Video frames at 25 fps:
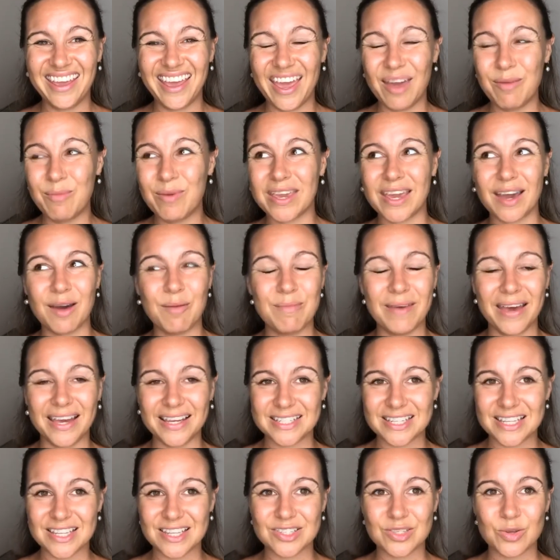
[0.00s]
And we come back
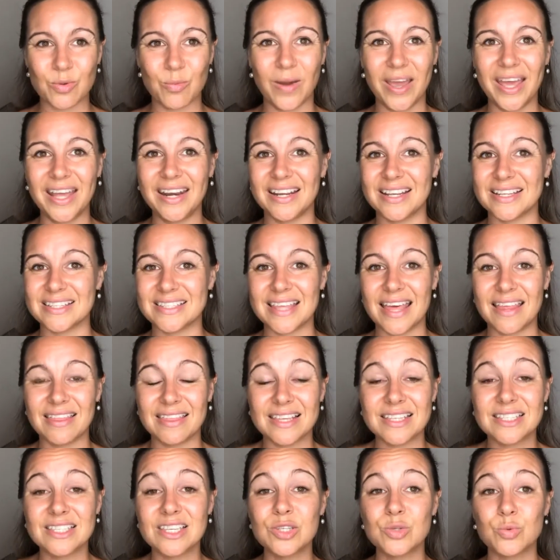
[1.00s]
to this awareness that
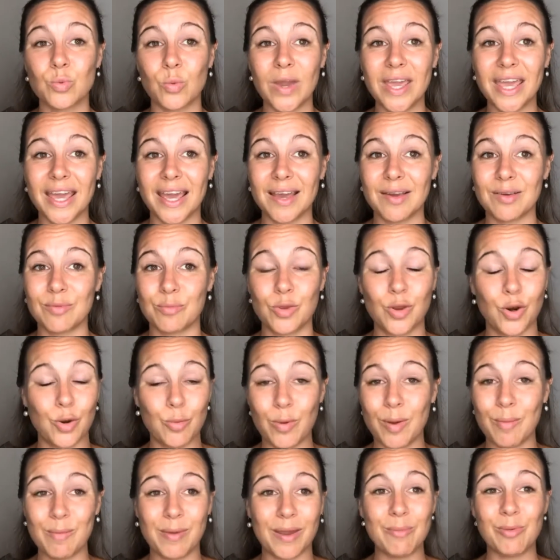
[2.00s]
this is where,
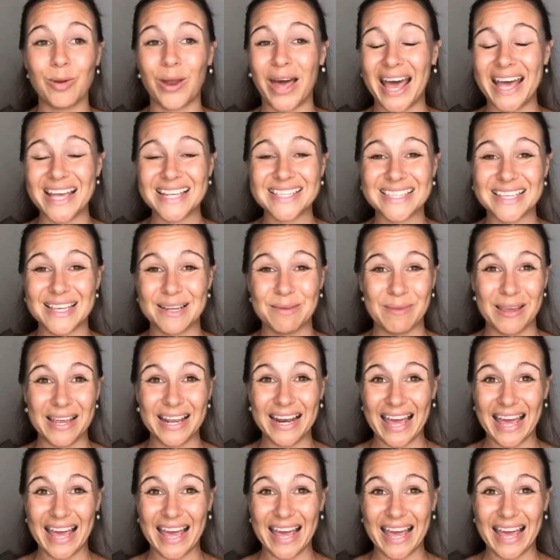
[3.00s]
when people are asking me, like,